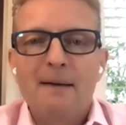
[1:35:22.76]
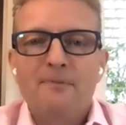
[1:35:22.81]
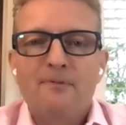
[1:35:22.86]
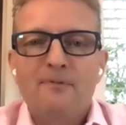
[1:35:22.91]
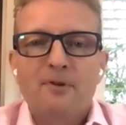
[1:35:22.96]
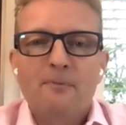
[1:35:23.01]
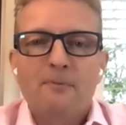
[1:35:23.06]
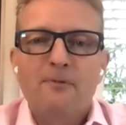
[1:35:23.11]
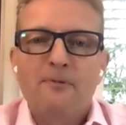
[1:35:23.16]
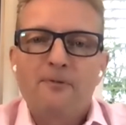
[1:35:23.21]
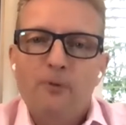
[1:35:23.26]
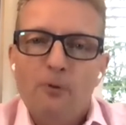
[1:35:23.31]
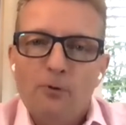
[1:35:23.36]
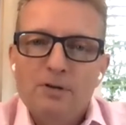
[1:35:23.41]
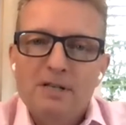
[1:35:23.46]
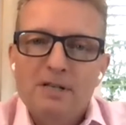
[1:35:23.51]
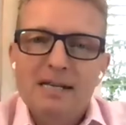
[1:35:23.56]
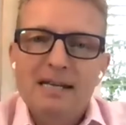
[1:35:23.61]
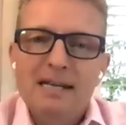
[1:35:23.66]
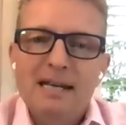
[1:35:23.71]
And from
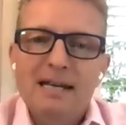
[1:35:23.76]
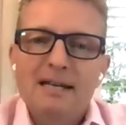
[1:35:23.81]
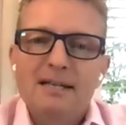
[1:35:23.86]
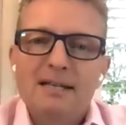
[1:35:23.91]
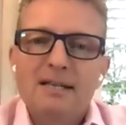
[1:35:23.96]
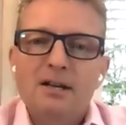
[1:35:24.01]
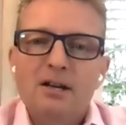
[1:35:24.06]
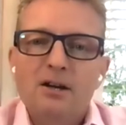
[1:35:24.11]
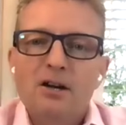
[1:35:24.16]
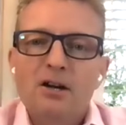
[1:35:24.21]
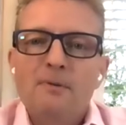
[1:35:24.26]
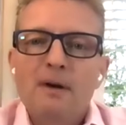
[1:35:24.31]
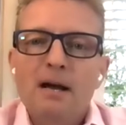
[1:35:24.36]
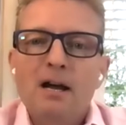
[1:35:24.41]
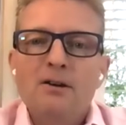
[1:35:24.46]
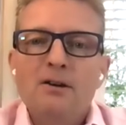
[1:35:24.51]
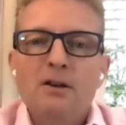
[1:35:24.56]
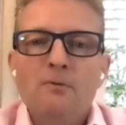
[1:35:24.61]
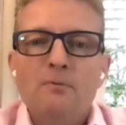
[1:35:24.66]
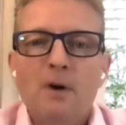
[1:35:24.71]
40 years ago,
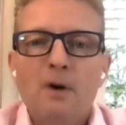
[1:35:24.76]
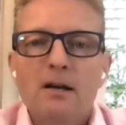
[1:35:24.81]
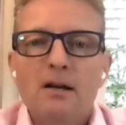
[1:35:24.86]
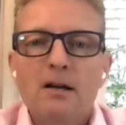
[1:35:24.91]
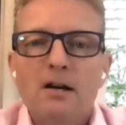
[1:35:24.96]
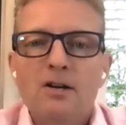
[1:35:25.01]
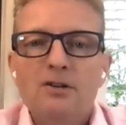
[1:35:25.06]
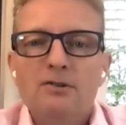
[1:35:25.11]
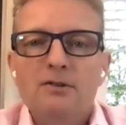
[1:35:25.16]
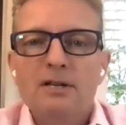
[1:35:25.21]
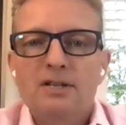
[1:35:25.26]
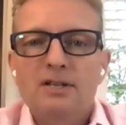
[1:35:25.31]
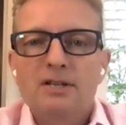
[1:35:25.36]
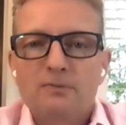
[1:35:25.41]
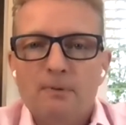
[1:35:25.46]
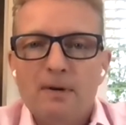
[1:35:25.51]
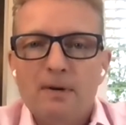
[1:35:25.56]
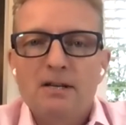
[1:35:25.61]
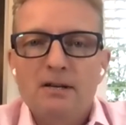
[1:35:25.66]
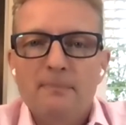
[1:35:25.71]
where only one country,
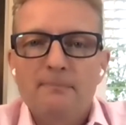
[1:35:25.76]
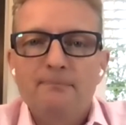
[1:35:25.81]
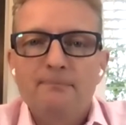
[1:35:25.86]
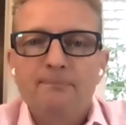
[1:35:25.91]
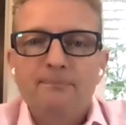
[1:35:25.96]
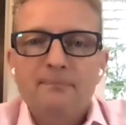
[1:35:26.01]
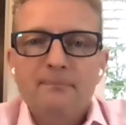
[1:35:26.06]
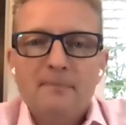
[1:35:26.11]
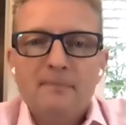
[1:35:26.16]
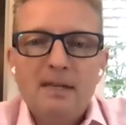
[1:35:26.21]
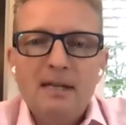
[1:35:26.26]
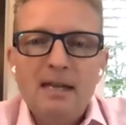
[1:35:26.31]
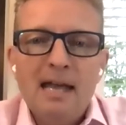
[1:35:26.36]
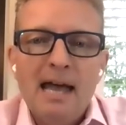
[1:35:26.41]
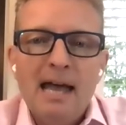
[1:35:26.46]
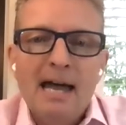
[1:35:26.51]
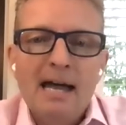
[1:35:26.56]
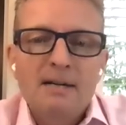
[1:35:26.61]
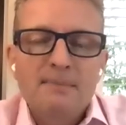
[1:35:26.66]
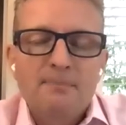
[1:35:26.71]
Sweden,
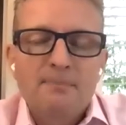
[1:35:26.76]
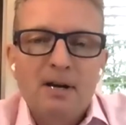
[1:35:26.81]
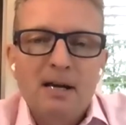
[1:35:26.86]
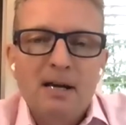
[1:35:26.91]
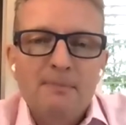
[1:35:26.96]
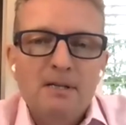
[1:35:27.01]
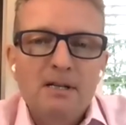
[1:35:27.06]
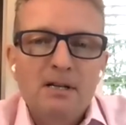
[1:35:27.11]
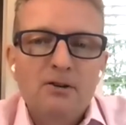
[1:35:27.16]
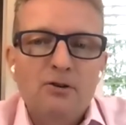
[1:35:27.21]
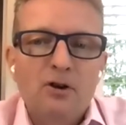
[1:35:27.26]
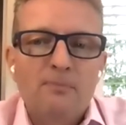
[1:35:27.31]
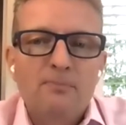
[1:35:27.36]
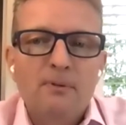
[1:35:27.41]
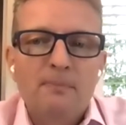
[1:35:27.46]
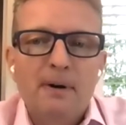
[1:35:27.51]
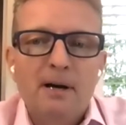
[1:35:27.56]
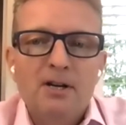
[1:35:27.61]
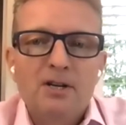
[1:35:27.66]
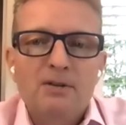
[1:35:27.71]
had prohibited
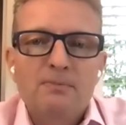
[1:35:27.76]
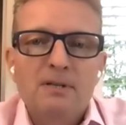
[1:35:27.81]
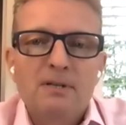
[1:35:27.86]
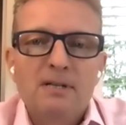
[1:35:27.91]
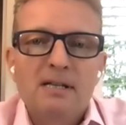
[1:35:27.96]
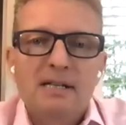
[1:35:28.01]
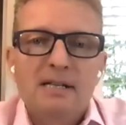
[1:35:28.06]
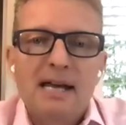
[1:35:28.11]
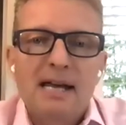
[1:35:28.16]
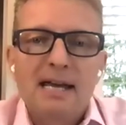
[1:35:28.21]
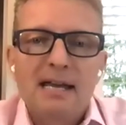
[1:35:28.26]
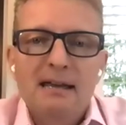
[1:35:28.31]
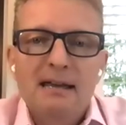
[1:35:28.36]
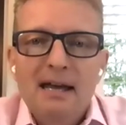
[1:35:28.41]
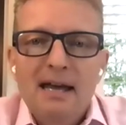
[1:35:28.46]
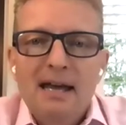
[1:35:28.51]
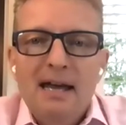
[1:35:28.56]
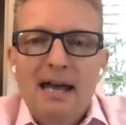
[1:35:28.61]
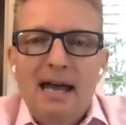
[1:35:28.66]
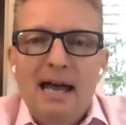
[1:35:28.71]
corporal punishment, today,
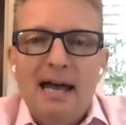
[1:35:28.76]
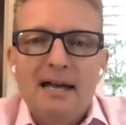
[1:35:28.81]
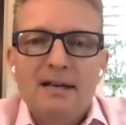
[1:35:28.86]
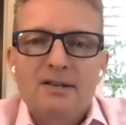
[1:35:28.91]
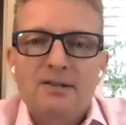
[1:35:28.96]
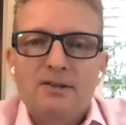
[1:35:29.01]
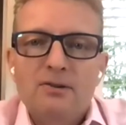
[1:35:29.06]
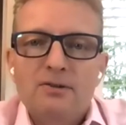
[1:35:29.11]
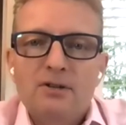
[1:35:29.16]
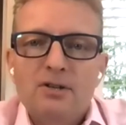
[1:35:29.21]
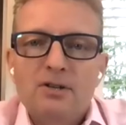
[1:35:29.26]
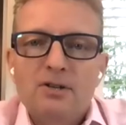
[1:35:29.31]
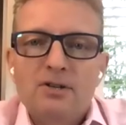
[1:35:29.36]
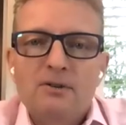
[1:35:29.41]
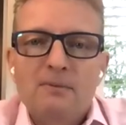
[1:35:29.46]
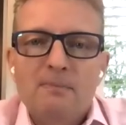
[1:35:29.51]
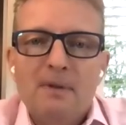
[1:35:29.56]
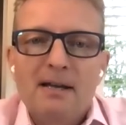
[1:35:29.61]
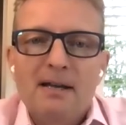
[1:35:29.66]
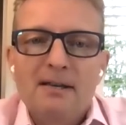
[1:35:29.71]
as Sonia
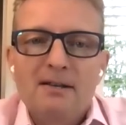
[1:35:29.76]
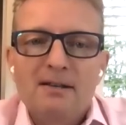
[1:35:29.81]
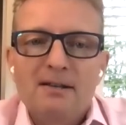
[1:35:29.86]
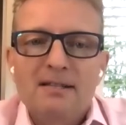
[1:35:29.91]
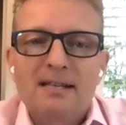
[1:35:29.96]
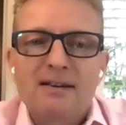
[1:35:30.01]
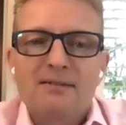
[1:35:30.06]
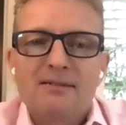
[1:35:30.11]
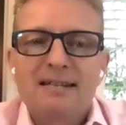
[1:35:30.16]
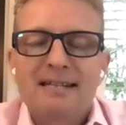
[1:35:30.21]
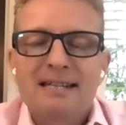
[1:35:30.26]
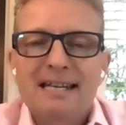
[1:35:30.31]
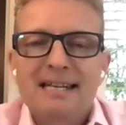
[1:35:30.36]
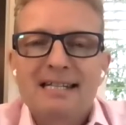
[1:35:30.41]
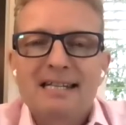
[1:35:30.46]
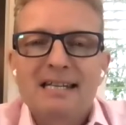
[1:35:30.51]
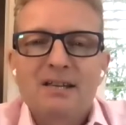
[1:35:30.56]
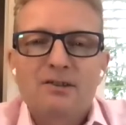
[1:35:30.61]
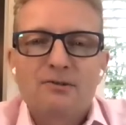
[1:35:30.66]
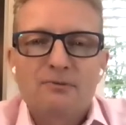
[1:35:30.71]
just reminded us, there are
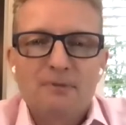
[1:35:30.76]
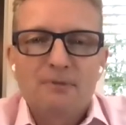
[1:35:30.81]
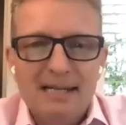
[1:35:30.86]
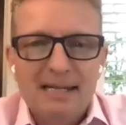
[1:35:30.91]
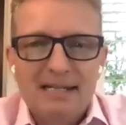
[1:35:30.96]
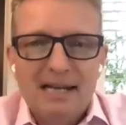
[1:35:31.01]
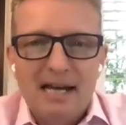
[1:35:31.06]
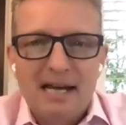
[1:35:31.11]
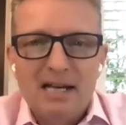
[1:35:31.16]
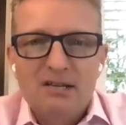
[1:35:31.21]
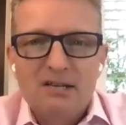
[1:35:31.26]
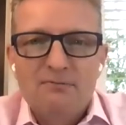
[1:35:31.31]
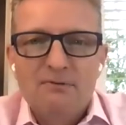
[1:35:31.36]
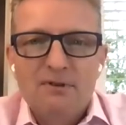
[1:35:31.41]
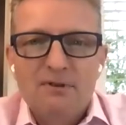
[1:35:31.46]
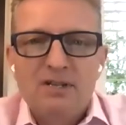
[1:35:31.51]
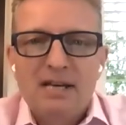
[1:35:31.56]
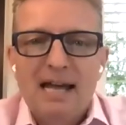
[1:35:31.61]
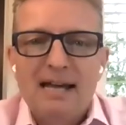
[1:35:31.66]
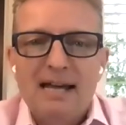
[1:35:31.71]
63 states
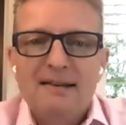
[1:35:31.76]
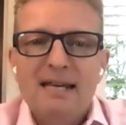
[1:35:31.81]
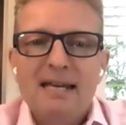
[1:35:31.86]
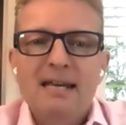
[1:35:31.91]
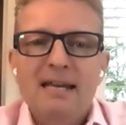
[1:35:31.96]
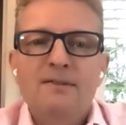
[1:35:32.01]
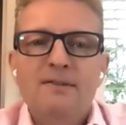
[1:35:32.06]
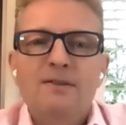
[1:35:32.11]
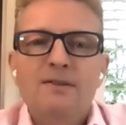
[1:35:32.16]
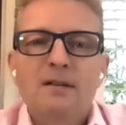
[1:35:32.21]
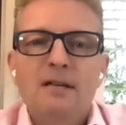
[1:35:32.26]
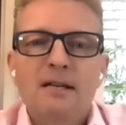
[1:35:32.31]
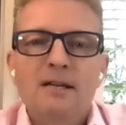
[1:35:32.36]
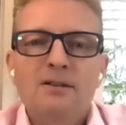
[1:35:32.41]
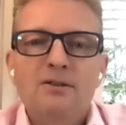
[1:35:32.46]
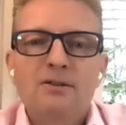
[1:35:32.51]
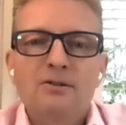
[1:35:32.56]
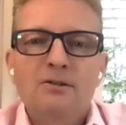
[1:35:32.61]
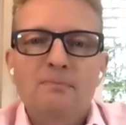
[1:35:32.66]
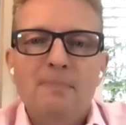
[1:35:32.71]
which had
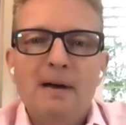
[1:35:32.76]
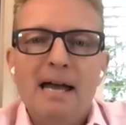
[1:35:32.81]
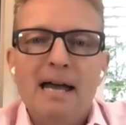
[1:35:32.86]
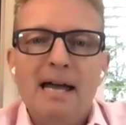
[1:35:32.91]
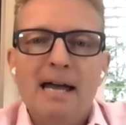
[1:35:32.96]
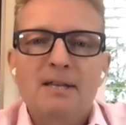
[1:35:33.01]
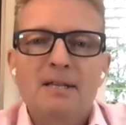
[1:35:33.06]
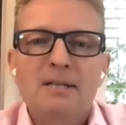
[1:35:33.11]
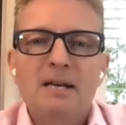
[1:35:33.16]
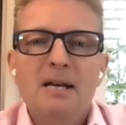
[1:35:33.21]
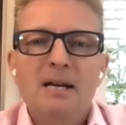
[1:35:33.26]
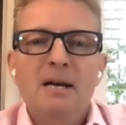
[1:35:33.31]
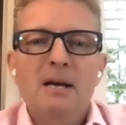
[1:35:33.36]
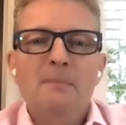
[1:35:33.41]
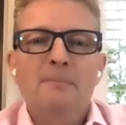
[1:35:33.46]
issued bans.